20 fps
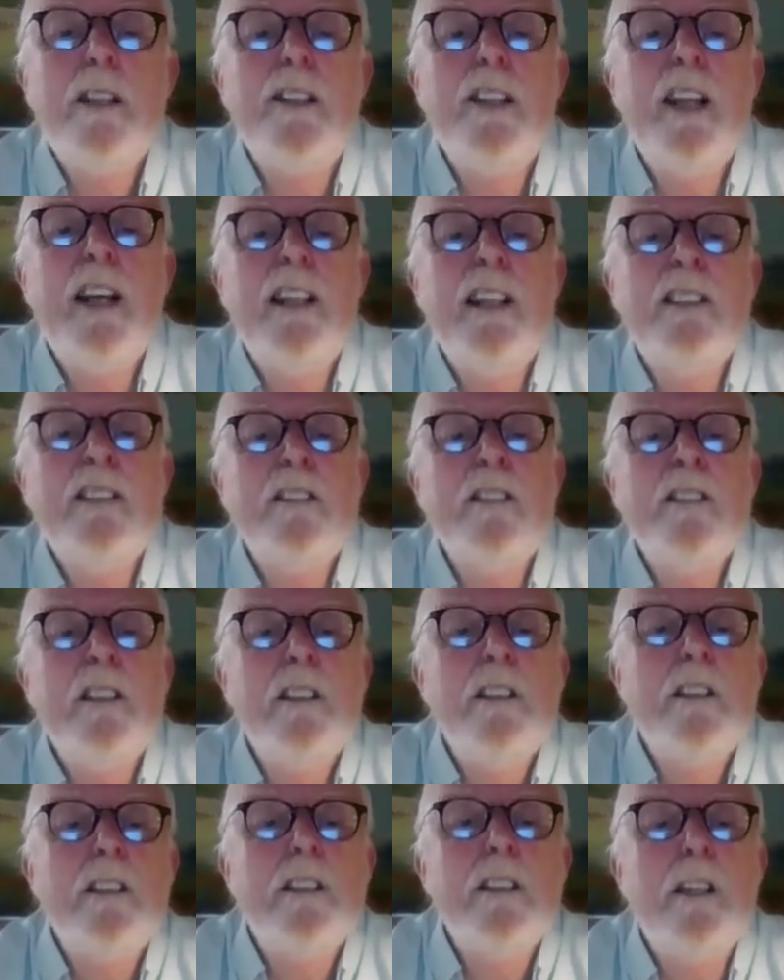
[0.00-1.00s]

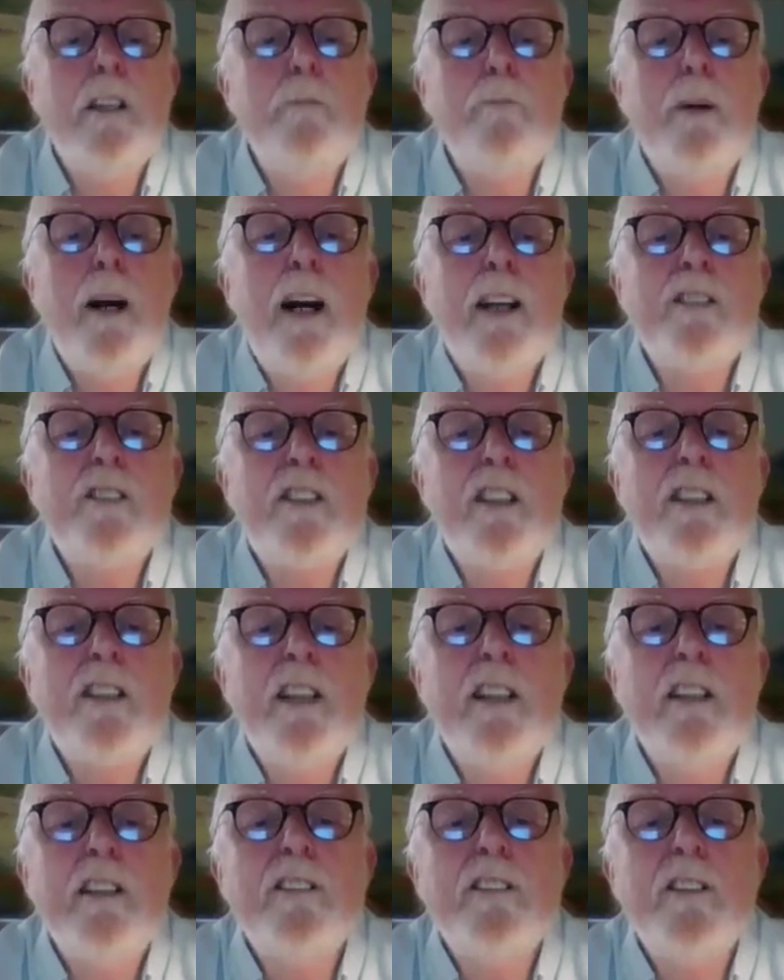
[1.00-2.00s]
Then a
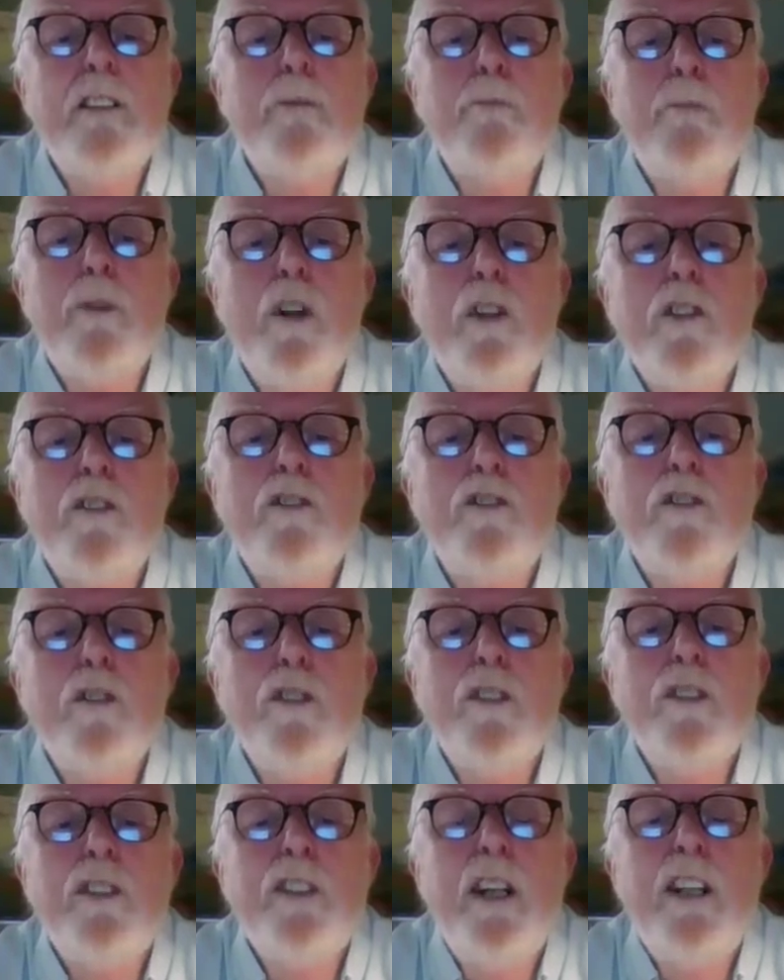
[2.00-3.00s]
basket-hilted
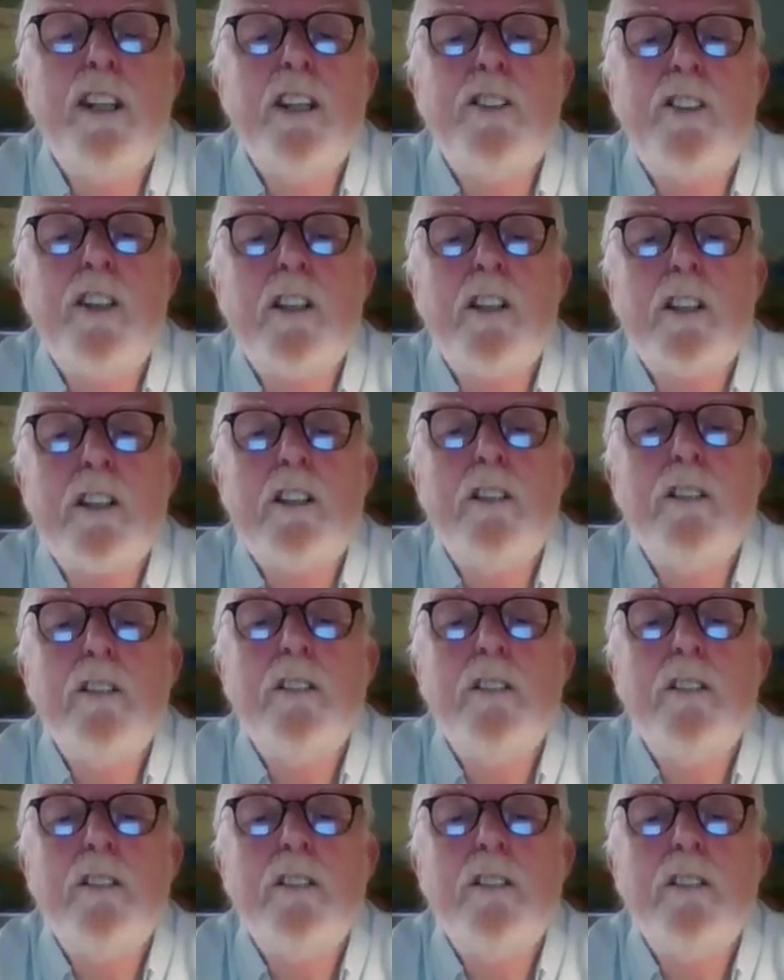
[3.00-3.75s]
broadsword and a dirk.